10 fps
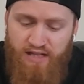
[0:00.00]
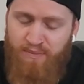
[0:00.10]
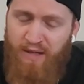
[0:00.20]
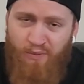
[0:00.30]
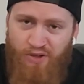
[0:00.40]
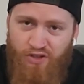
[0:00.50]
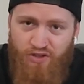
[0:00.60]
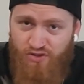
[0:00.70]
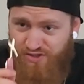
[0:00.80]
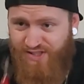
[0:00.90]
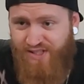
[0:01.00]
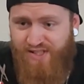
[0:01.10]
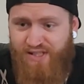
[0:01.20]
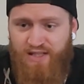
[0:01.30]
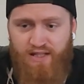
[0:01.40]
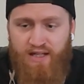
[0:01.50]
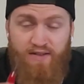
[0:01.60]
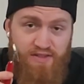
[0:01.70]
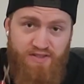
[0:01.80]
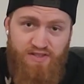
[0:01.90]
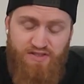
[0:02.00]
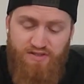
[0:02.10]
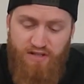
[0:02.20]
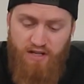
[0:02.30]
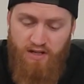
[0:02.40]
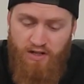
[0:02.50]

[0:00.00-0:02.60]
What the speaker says: And the main one you're going to use is this here, the scissors.